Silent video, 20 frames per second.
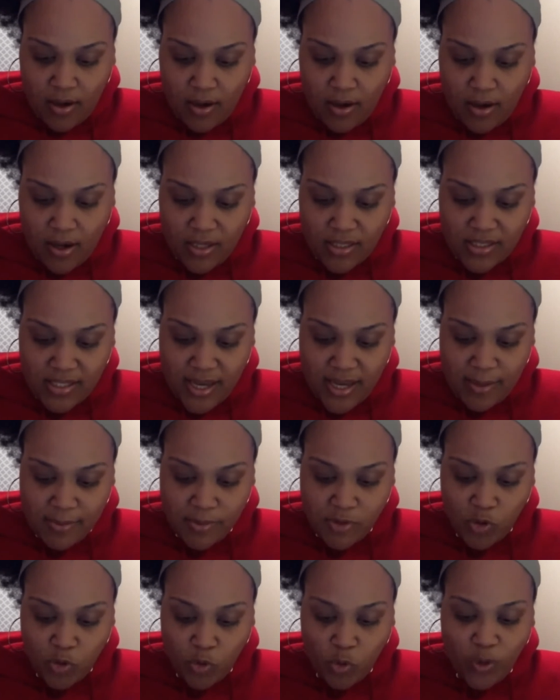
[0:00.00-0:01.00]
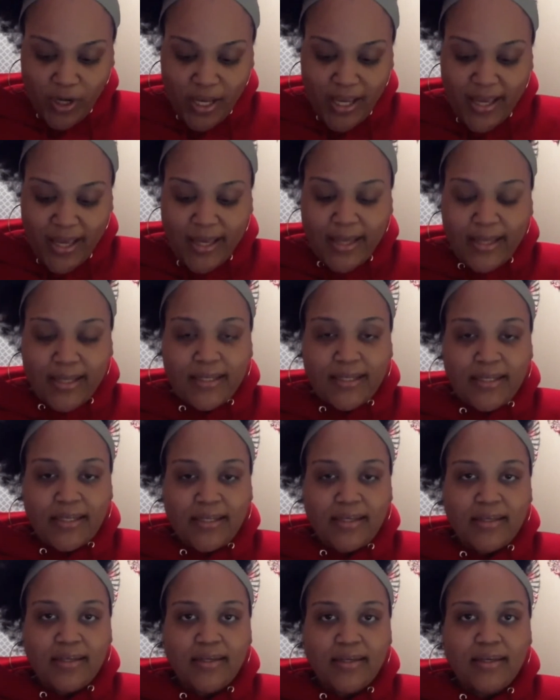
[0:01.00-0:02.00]
a time to rend
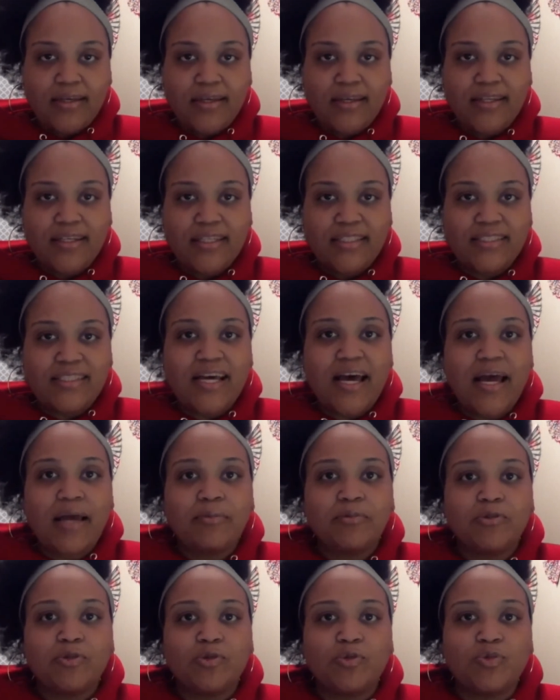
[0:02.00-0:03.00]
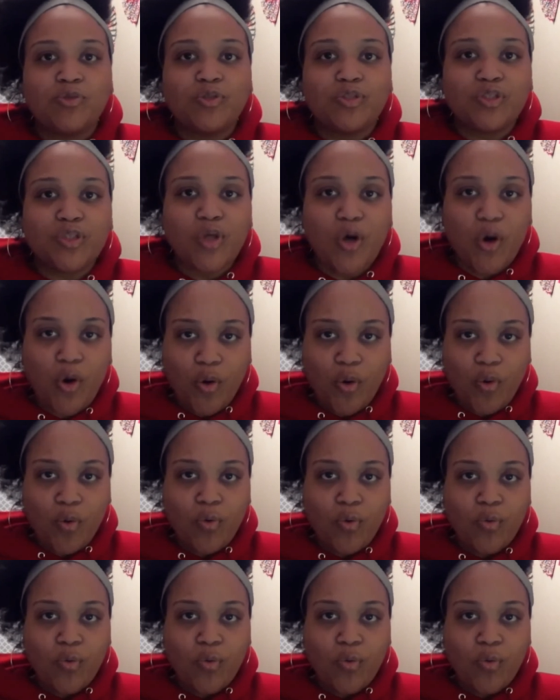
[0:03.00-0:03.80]
and a time to sow.